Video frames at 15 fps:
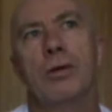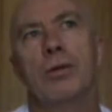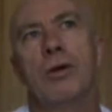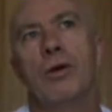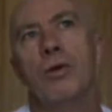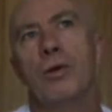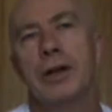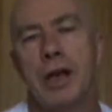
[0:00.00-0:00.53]

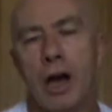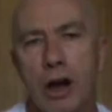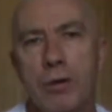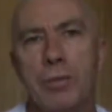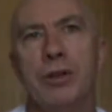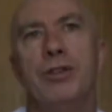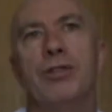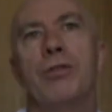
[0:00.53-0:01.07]
already
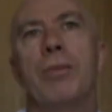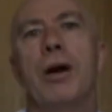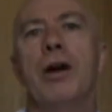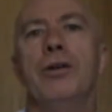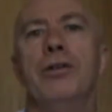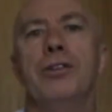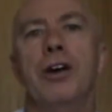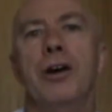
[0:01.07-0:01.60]
opened your
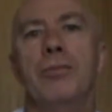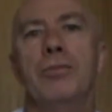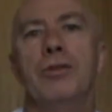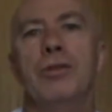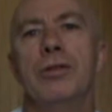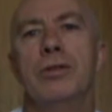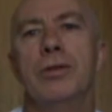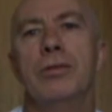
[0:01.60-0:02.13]
opponent up
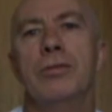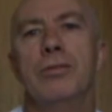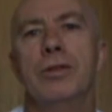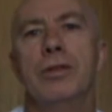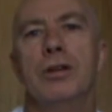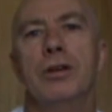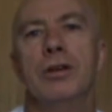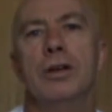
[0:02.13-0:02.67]
with
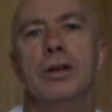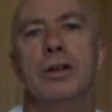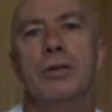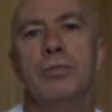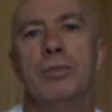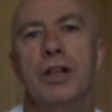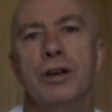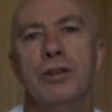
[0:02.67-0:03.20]
a
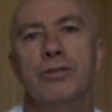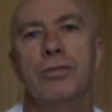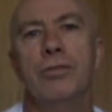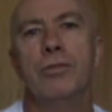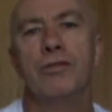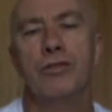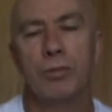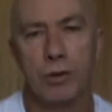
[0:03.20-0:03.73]
blow
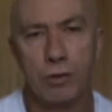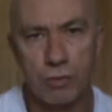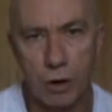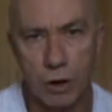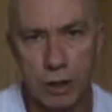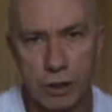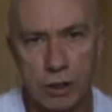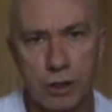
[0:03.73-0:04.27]
from the
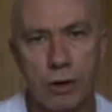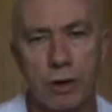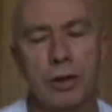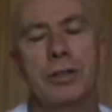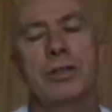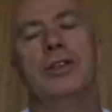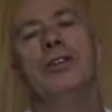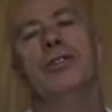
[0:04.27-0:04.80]
right side,
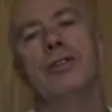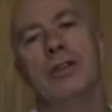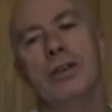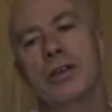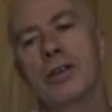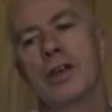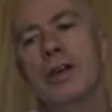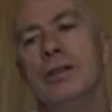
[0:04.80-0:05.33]

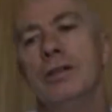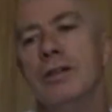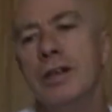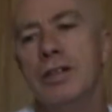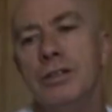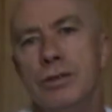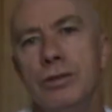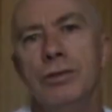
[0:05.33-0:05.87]
you can
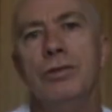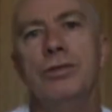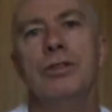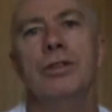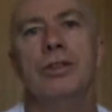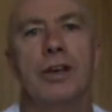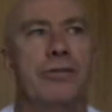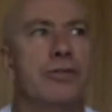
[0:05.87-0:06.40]
then use the
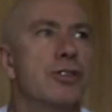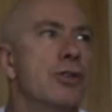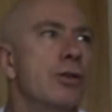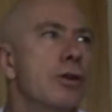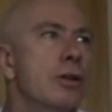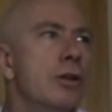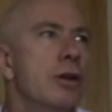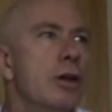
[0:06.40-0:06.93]
left side.